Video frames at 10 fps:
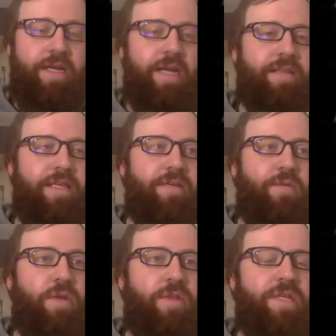and i think
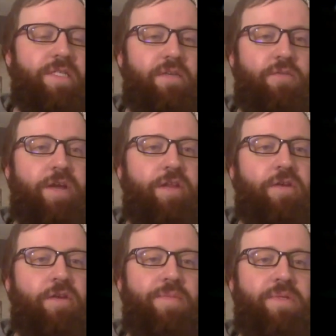whether it's in a
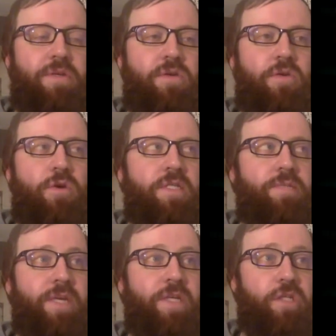regular episode or
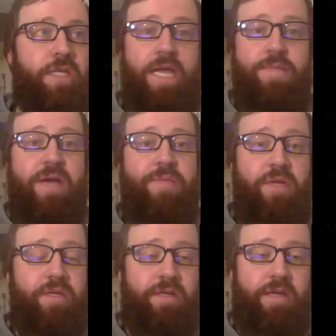especially in my
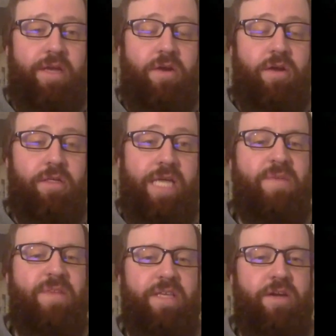opinion in our
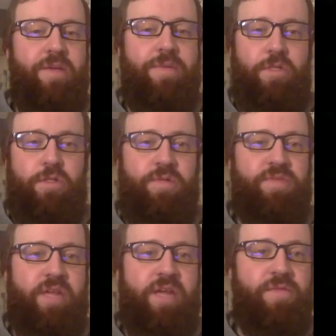game of the year episodes that
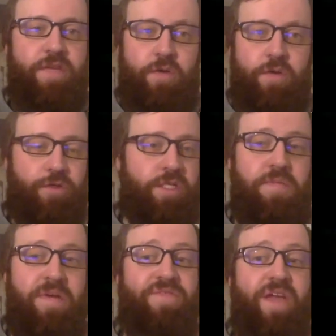we've done every year which are some
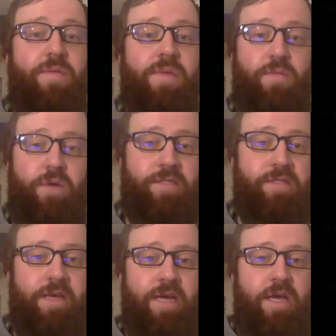of my favorite
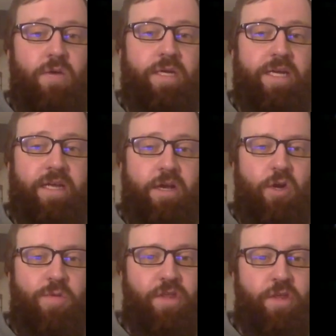memories we're getting a
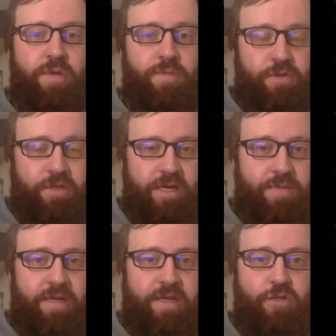group of other people to
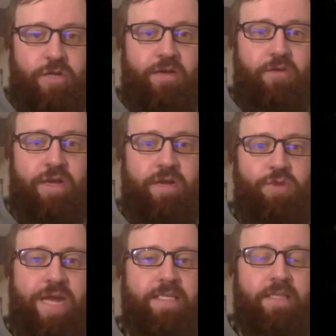come in and try to create
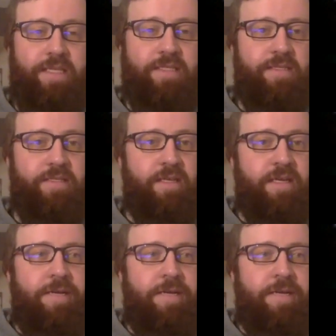ranked lists